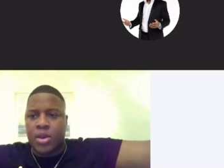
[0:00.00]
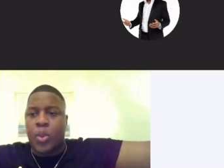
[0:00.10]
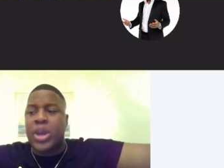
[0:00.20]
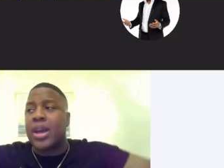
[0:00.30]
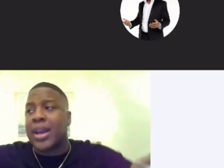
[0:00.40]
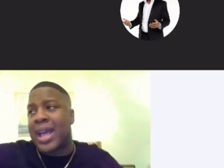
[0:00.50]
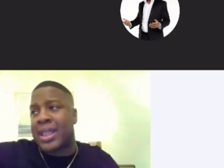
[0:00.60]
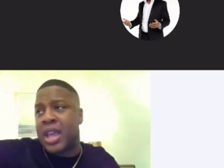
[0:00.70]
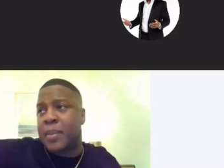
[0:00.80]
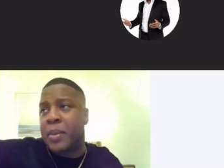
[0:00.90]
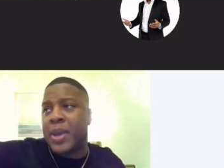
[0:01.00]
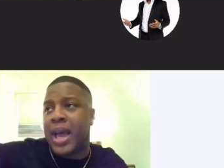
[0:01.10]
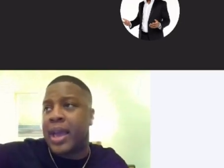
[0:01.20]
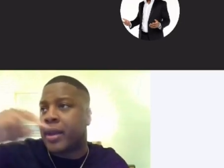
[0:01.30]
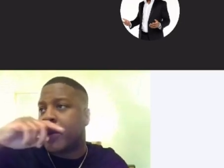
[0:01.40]
we look at them and be
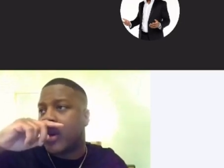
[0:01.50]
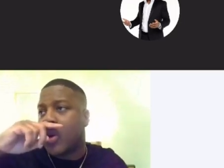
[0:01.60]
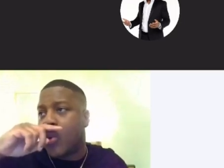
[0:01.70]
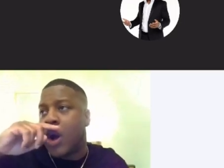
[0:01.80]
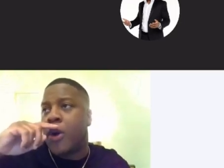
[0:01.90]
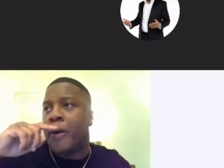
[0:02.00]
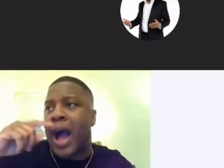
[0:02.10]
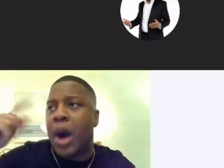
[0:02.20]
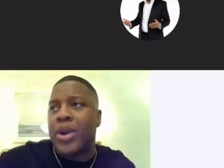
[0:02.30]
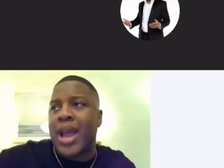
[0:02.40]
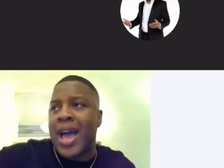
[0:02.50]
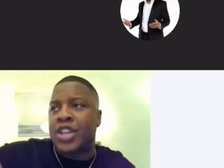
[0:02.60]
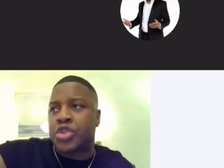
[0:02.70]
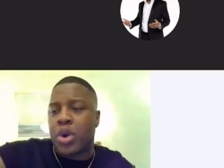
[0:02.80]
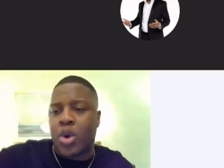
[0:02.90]
like, well, I want to
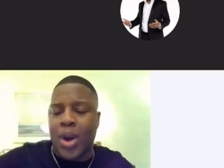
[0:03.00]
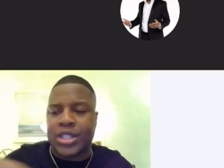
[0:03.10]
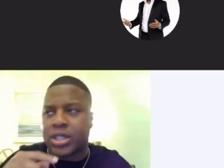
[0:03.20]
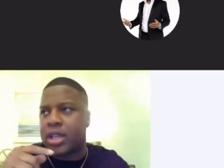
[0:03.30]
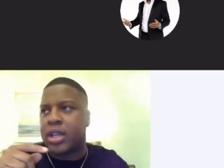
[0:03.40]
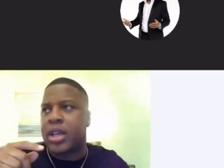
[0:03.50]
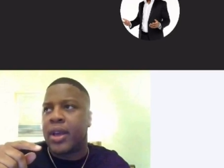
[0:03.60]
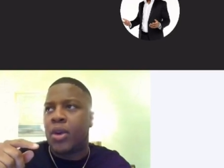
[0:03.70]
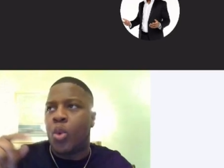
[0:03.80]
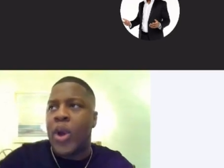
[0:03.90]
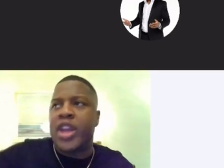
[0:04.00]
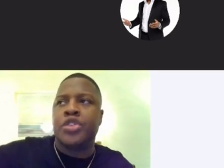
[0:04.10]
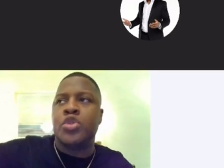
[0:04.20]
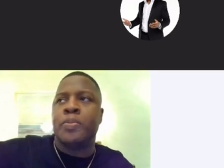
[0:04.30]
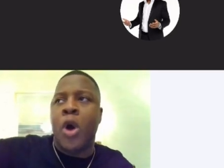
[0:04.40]
ask you a question. Where do
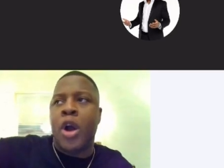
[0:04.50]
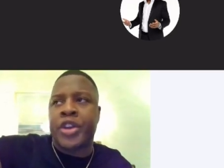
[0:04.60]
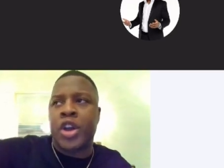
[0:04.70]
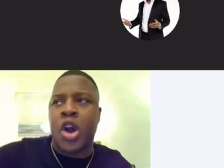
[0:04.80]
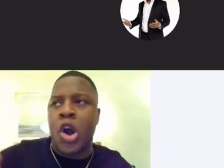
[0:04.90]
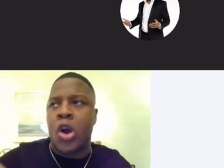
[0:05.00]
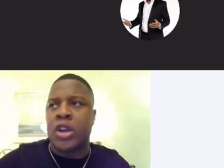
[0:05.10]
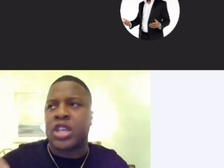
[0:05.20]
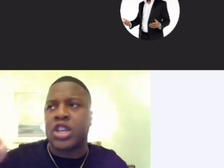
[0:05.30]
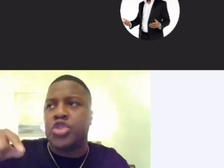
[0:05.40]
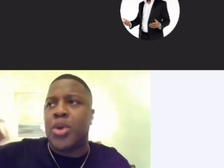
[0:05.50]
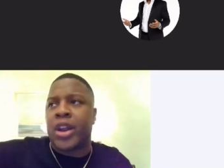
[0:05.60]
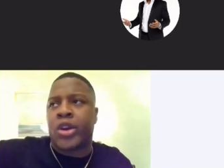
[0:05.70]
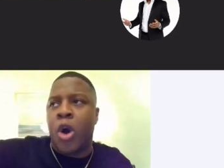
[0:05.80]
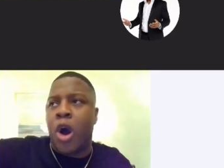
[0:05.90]
you park your cars? You got
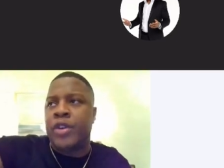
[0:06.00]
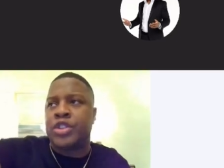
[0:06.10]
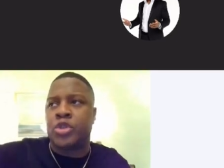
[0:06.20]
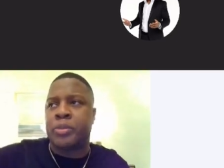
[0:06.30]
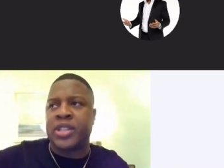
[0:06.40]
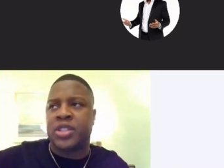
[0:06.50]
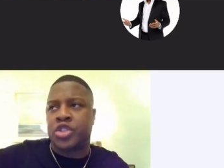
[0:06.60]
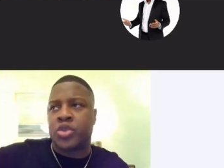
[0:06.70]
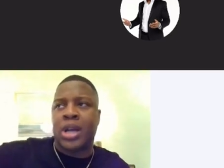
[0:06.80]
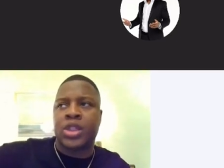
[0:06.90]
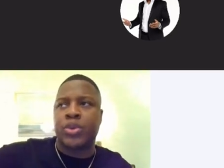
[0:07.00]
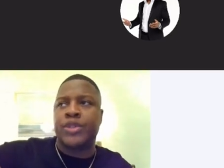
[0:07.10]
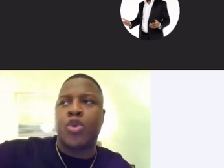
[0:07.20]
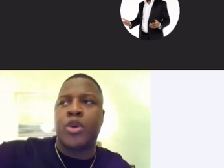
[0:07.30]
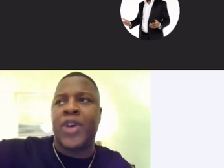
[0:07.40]
a car rental business. You got 3,
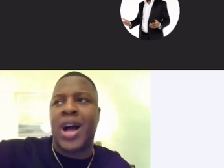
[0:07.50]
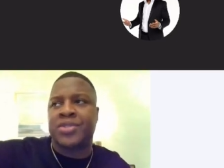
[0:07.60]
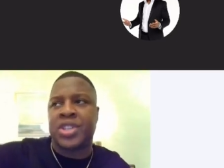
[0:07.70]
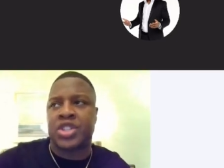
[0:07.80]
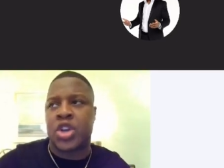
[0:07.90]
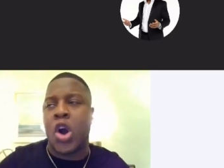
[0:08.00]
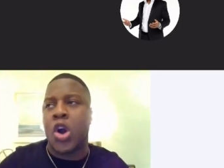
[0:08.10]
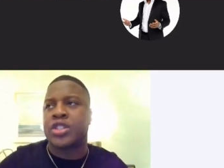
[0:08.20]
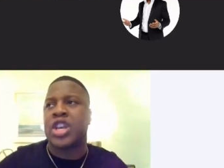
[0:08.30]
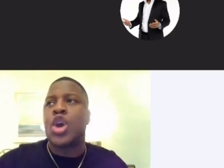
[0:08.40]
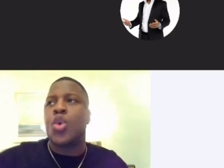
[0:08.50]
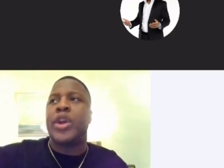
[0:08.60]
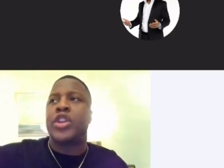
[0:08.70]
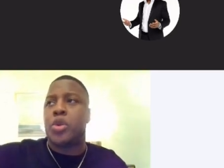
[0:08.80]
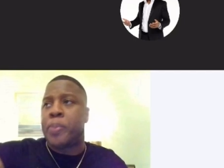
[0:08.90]
4, 5, 6 cars.
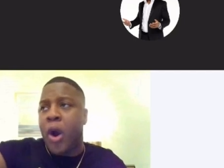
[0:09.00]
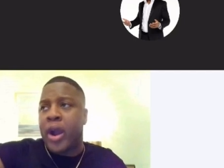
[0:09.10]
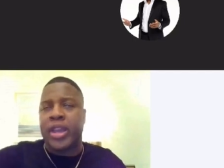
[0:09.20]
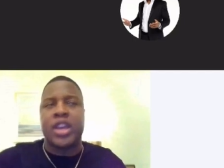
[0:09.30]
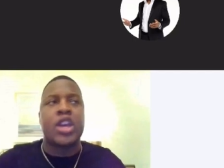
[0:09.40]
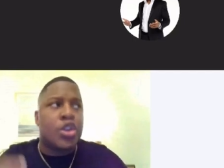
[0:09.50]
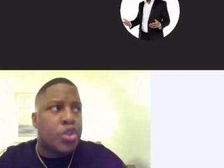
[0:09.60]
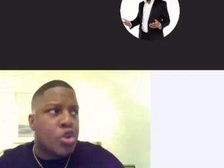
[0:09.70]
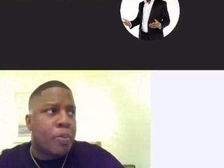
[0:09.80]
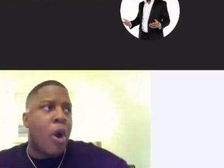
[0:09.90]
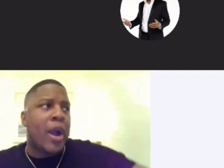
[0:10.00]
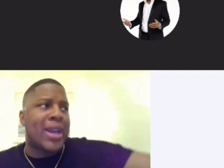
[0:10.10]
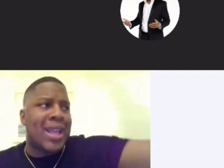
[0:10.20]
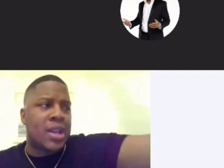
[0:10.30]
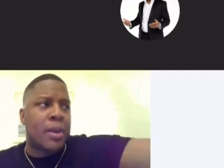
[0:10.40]
Where do you park it? Do you park it
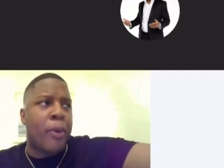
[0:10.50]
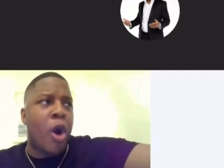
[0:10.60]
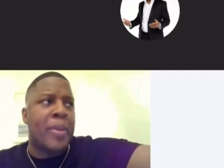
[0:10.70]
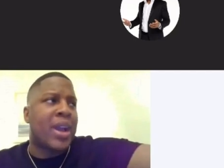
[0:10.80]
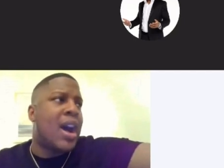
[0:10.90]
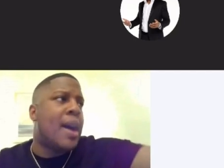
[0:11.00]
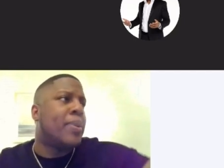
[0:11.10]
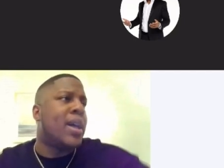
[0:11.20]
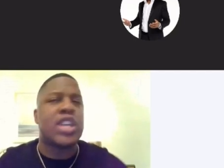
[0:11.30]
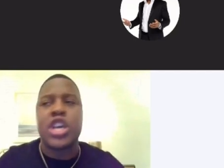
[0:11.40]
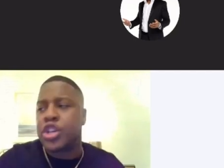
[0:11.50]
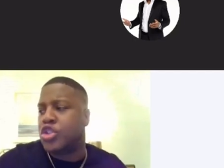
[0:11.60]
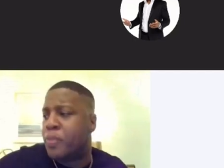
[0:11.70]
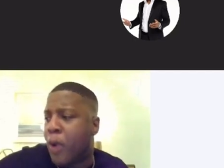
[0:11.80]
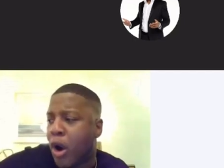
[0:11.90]
at the apartment complex? Do
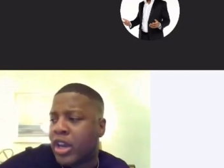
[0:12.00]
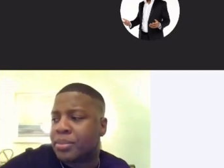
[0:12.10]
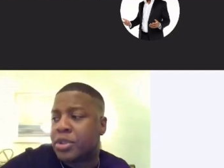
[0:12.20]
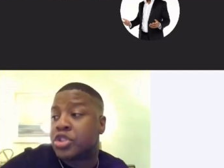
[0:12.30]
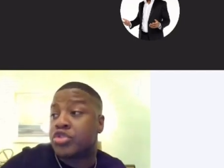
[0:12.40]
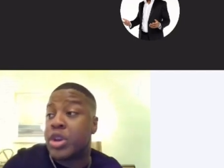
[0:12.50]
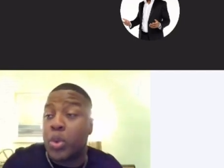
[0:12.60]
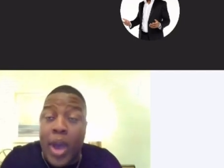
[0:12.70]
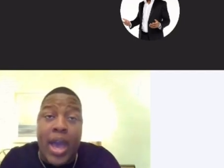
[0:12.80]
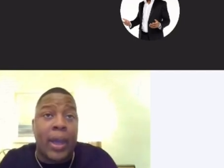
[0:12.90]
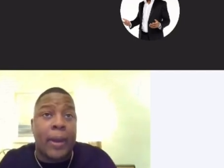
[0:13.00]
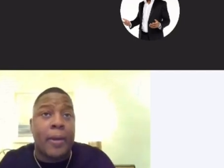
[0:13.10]
you park it up the street? Where?